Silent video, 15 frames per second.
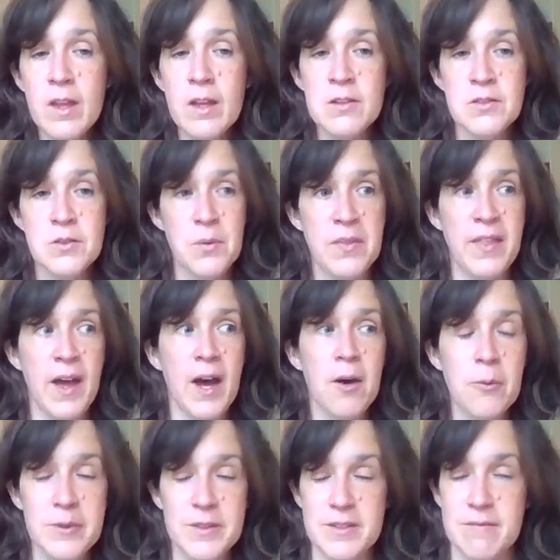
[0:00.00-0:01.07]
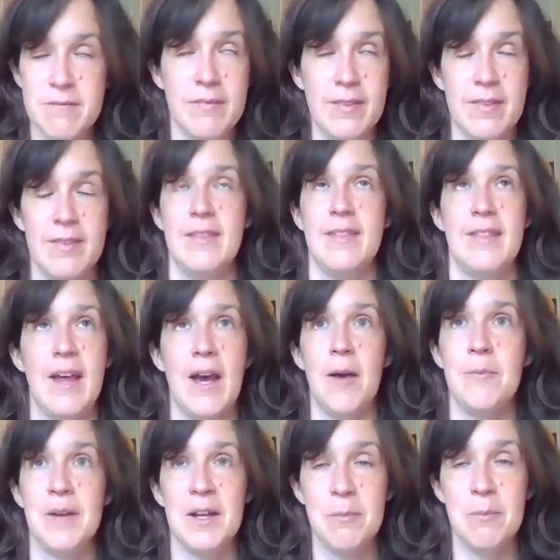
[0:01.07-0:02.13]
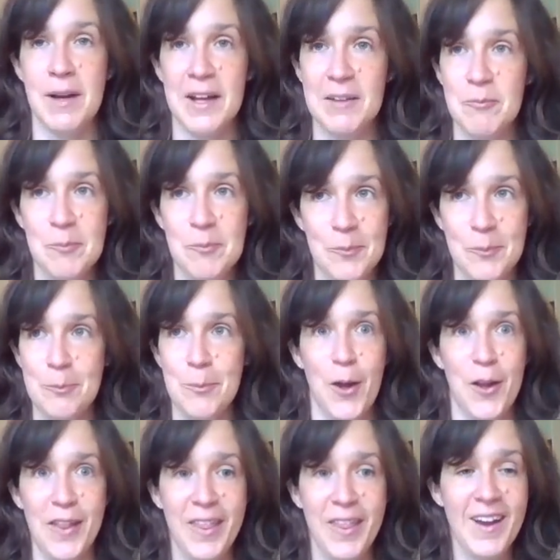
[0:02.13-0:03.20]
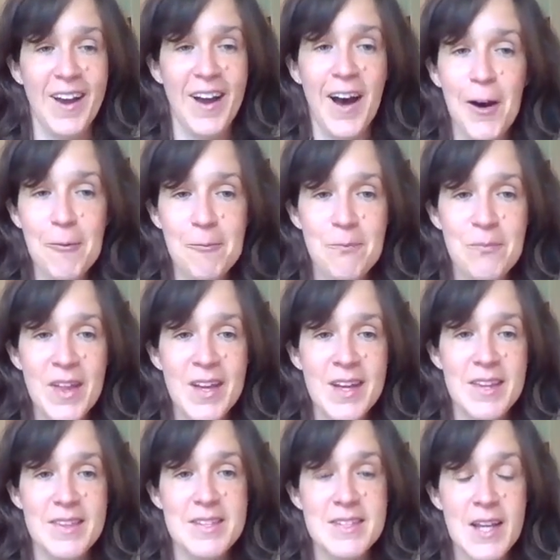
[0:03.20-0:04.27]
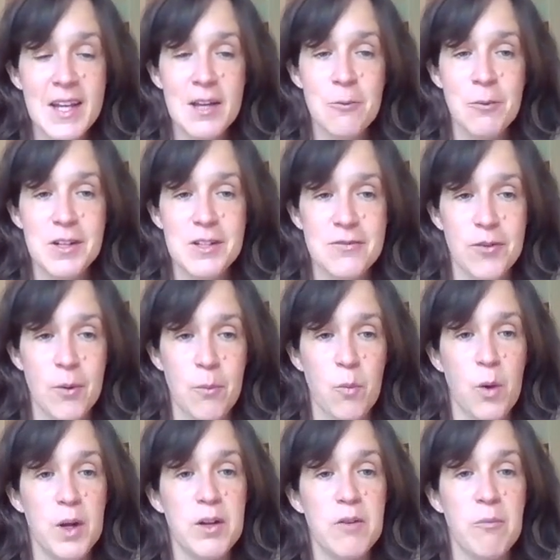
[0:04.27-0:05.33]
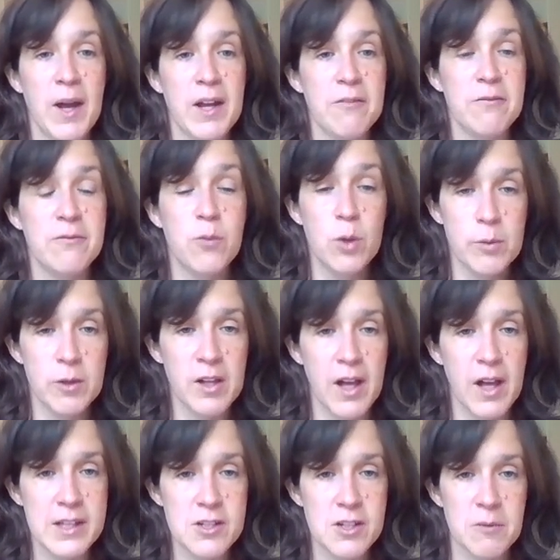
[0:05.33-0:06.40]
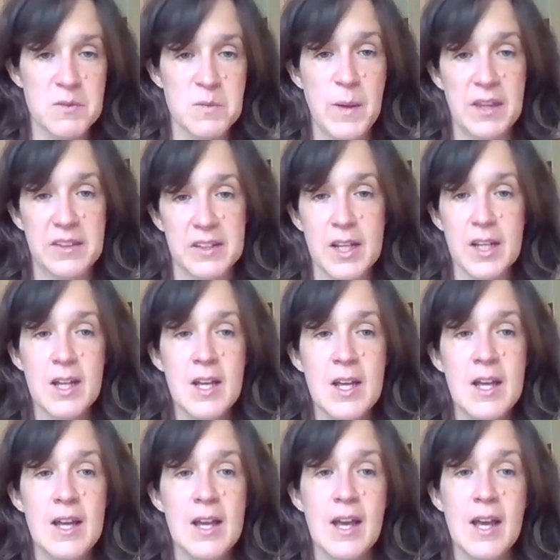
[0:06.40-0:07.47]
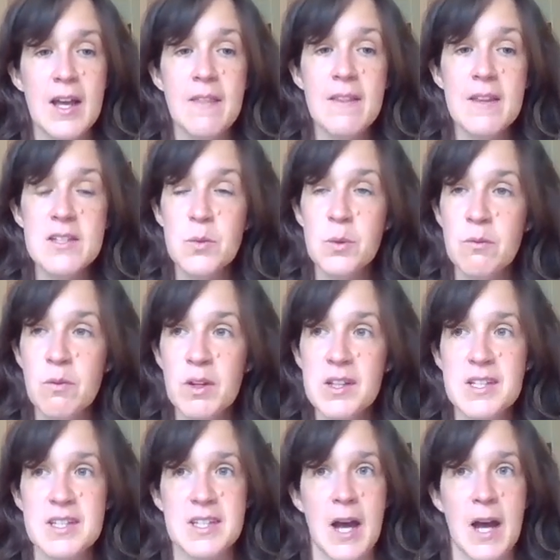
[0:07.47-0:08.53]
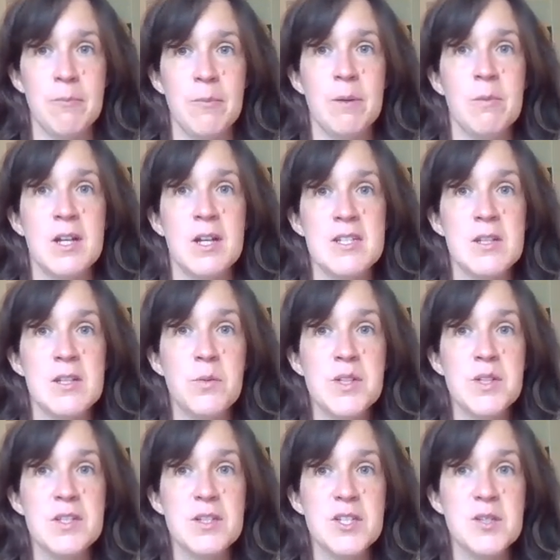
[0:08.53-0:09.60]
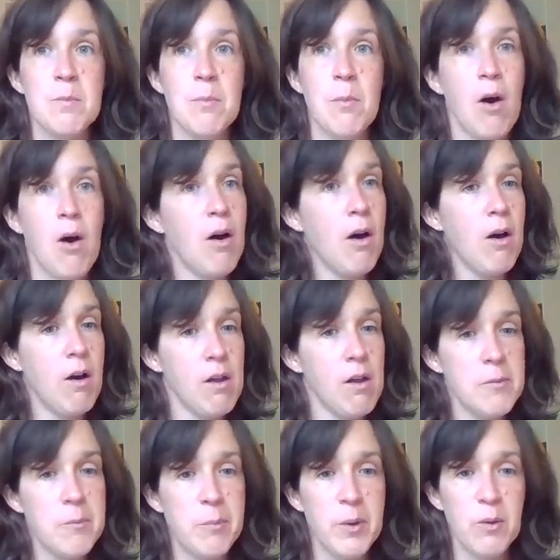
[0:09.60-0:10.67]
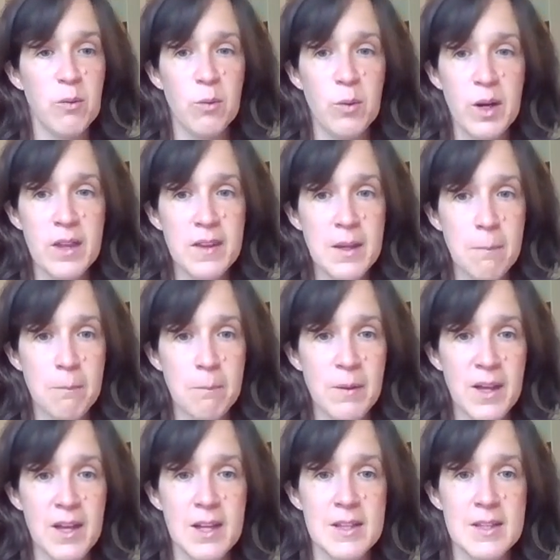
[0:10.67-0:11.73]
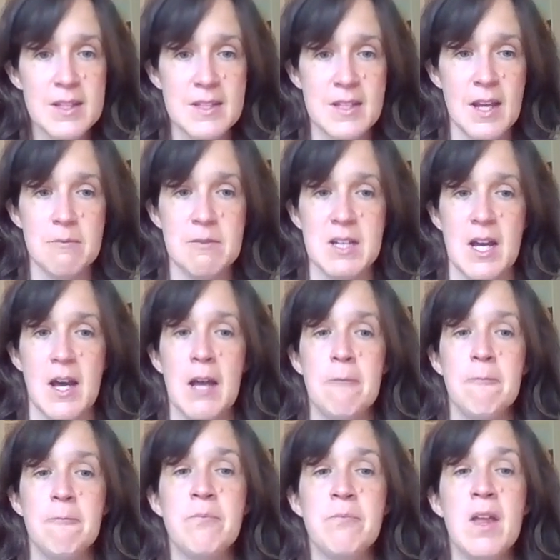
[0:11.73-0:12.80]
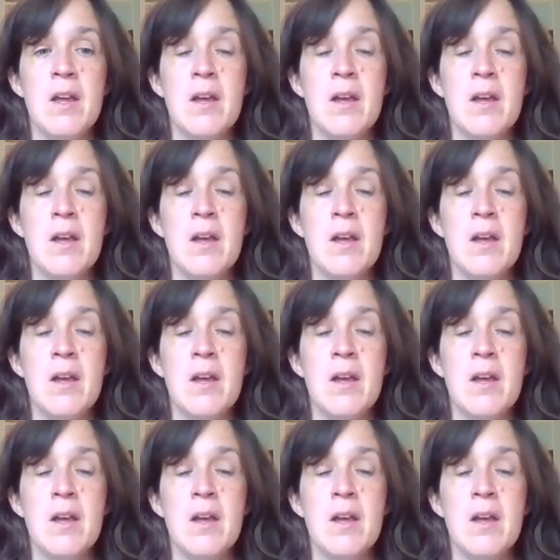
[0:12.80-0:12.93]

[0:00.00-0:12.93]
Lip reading: So that made my month. The second one is from one of my former clients. Her name's Melanie. And this one really stopped me because it was small, but really big at the same time.